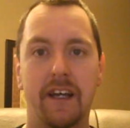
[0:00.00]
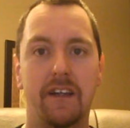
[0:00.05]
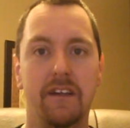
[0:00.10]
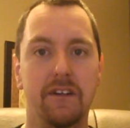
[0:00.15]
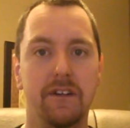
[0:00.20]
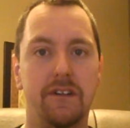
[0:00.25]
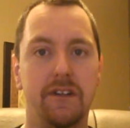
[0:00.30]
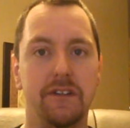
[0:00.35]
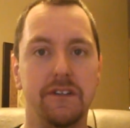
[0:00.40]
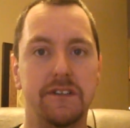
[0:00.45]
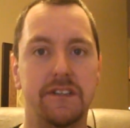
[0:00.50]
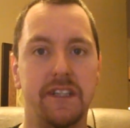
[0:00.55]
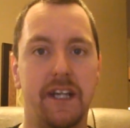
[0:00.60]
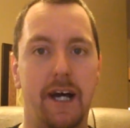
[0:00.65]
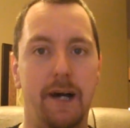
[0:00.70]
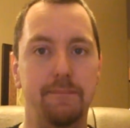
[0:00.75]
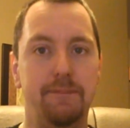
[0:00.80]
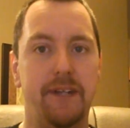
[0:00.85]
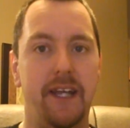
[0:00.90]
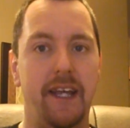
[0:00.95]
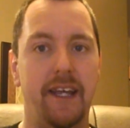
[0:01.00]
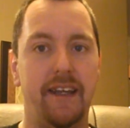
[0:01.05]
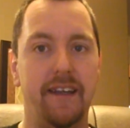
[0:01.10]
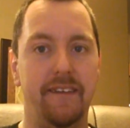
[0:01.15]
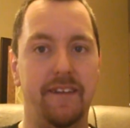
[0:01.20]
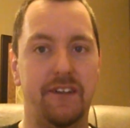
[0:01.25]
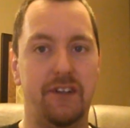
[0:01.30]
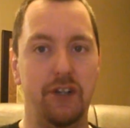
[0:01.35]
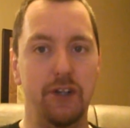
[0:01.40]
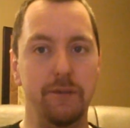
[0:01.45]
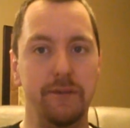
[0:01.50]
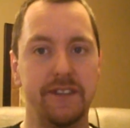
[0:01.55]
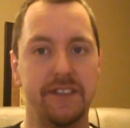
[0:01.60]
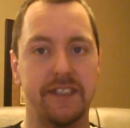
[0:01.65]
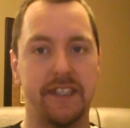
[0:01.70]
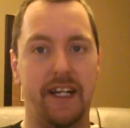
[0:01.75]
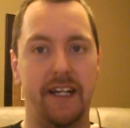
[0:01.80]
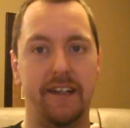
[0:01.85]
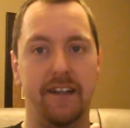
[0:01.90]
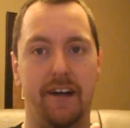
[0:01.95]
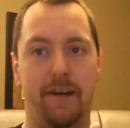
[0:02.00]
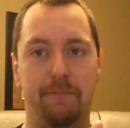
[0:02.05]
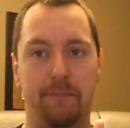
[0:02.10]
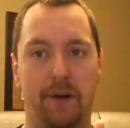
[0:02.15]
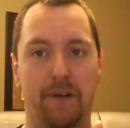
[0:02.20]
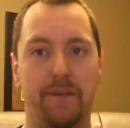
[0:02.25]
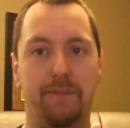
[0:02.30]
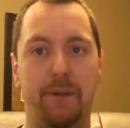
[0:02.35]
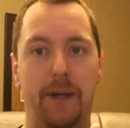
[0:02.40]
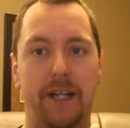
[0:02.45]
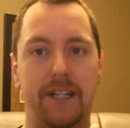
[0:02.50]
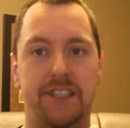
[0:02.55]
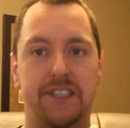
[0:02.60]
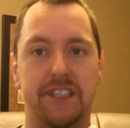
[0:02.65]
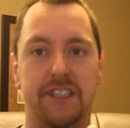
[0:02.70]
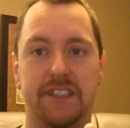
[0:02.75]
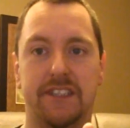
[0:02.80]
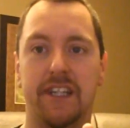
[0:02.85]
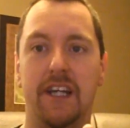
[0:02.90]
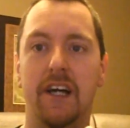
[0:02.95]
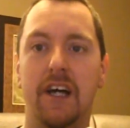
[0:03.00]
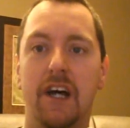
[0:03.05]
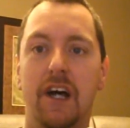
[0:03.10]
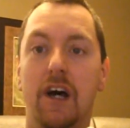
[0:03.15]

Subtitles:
glucose uptake in the tumor site of both patients.